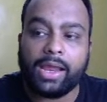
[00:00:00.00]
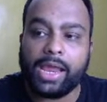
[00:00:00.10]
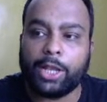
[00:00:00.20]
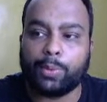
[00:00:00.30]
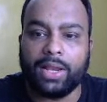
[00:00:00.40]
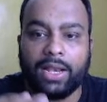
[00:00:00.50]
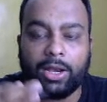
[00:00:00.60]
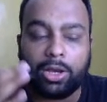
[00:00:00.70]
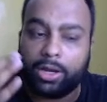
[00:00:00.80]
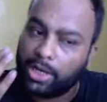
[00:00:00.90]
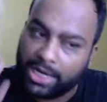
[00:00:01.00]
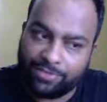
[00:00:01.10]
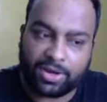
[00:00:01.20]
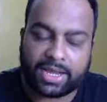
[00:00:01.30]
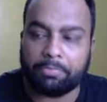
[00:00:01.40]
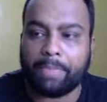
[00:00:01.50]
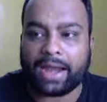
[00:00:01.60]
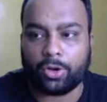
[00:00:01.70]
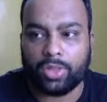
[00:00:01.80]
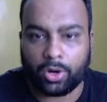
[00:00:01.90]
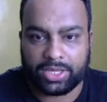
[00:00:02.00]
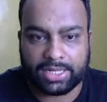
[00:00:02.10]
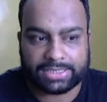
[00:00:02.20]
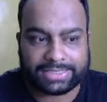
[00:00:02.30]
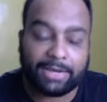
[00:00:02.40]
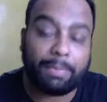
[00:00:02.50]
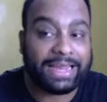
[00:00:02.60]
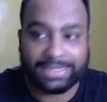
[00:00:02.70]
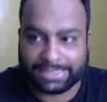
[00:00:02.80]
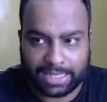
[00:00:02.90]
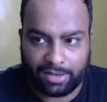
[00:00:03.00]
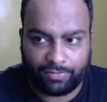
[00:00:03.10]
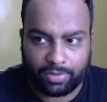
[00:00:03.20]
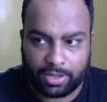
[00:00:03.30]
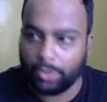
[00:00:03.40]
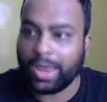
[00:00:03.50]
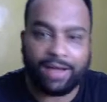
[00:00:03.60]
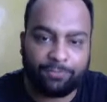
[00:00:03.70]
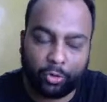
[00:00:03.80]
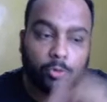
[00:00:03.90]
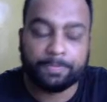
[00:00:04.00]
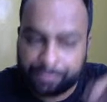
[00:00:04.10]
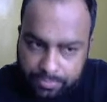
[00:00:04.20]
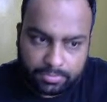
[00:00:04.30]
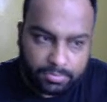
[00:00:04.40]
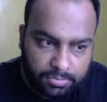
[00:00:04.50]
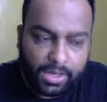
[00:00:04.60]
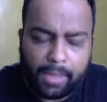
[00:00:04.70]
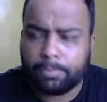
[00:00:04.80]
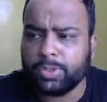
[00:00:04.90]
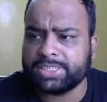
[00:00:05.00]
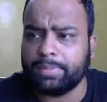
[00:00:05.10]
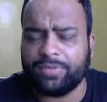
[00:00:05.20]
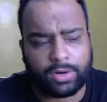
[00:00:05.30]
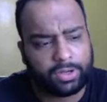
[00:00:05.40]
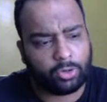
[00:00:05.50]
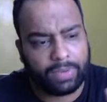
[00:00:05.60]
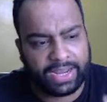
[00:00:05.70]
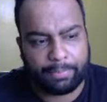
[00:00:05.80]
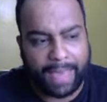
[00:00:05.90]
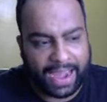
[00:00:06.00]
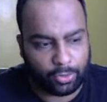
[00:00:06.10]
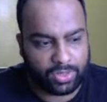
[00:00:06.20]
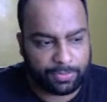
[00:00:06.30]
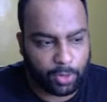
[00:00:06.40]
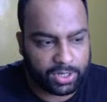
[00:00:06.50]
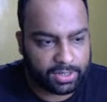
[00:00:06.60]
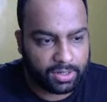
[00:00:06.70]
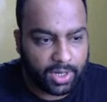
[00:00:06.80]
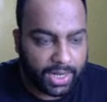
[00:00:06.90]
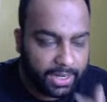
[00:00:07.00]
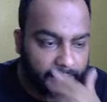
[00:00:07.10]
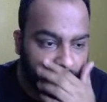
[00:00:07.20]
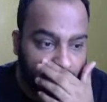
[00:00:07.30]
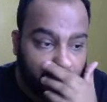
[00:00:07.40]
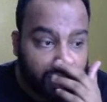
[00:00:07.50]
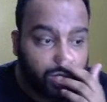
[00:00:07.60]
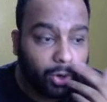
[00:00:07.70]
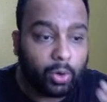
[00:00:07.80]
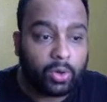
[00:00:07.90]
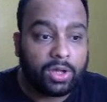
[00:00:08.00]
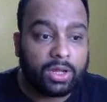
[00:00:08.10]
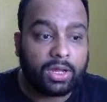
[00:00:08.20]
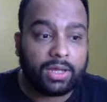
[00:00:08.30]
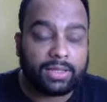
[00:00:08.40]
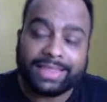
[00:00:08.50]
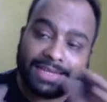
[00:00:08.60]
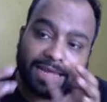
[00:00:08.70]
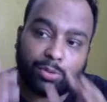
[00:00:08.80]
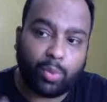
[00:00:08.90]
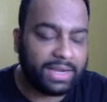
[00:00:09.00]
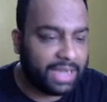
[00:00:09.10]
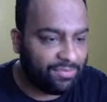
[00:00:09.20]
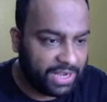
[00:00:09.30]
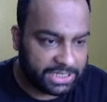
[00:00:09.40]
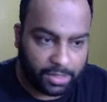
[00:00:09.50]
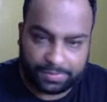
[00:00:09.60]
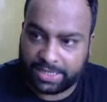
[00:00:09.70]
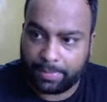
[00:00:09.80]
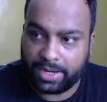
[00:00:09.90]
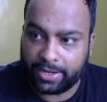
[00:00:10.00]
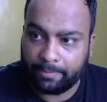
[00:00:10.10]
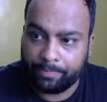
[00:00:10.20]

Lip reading: It will never come back to the original state by itself. You would have to put some effort to bring it back to this point, right? So this is one definition of stability.